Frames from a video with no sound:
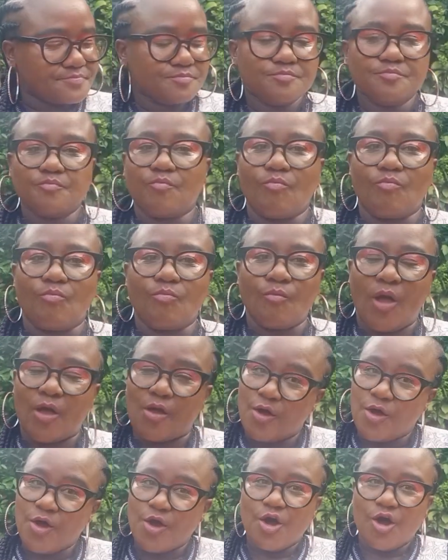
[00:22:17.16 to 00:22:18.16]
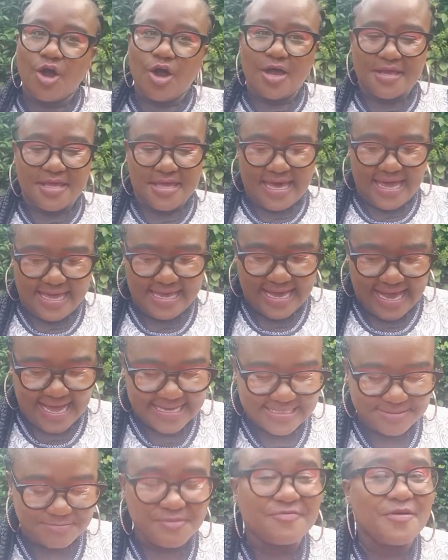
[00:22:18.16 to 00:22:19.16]
Okay,
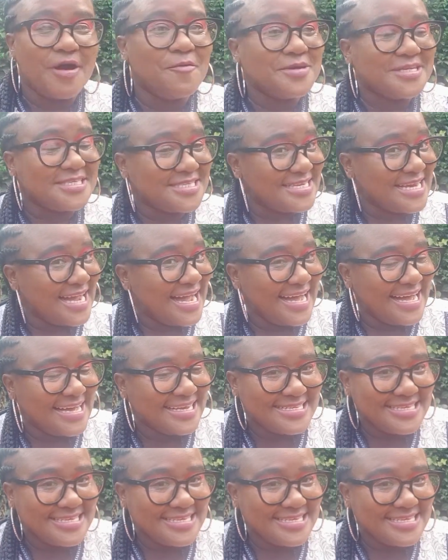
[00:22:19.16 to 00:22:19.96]
guys, before we start,